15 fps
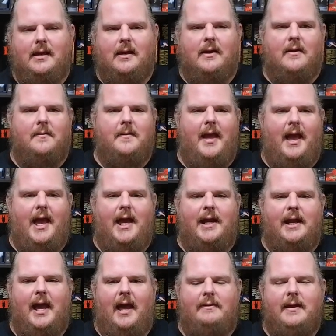
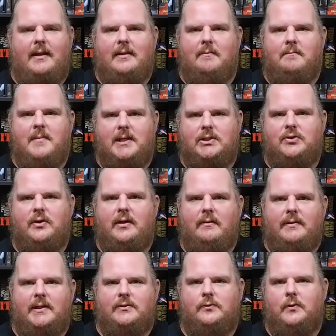and I think the mystery
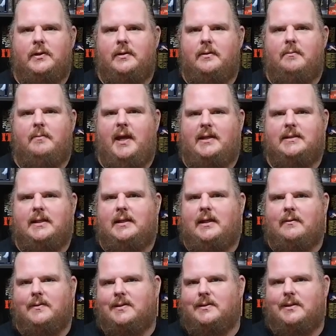of this one makes it
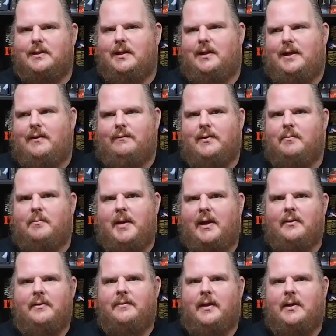even
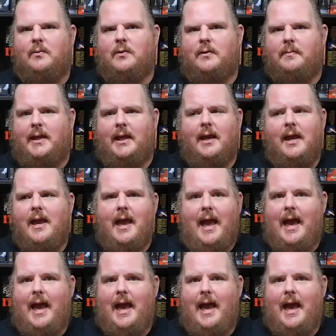better than it would be